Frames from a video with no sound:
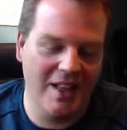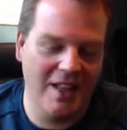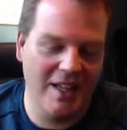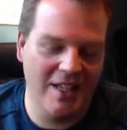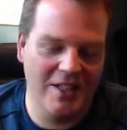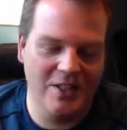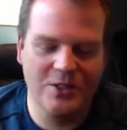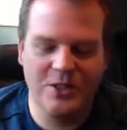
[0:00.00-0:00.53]

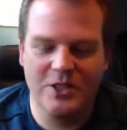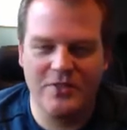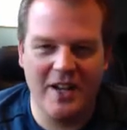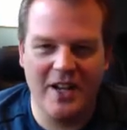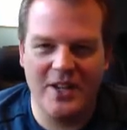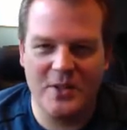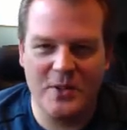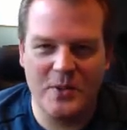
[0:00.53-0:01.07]
it loses
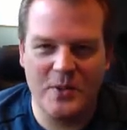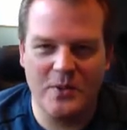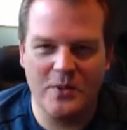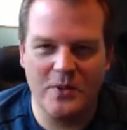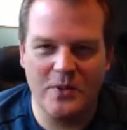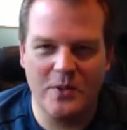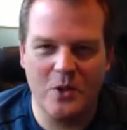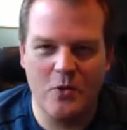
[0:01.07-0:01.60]
value
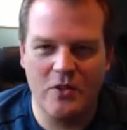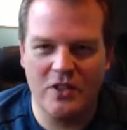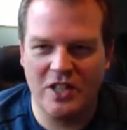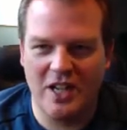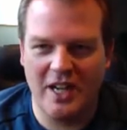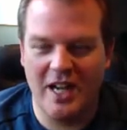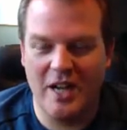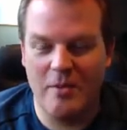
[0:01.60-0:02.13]
over
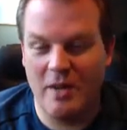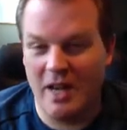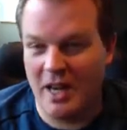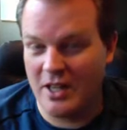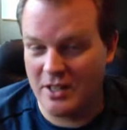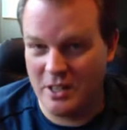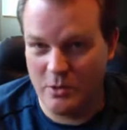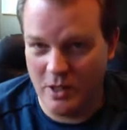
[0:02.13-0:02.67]
time
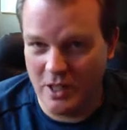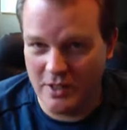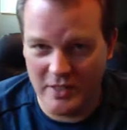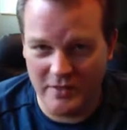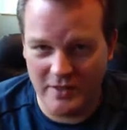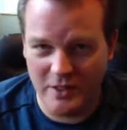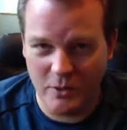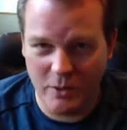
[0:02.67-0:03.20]
actually
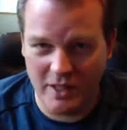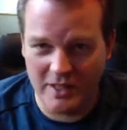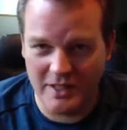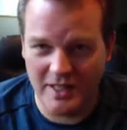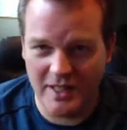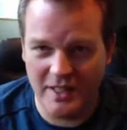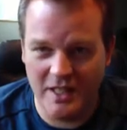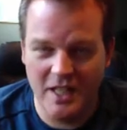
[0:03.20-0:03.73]
relatively
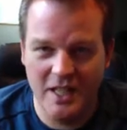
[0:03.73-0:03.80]
quickly.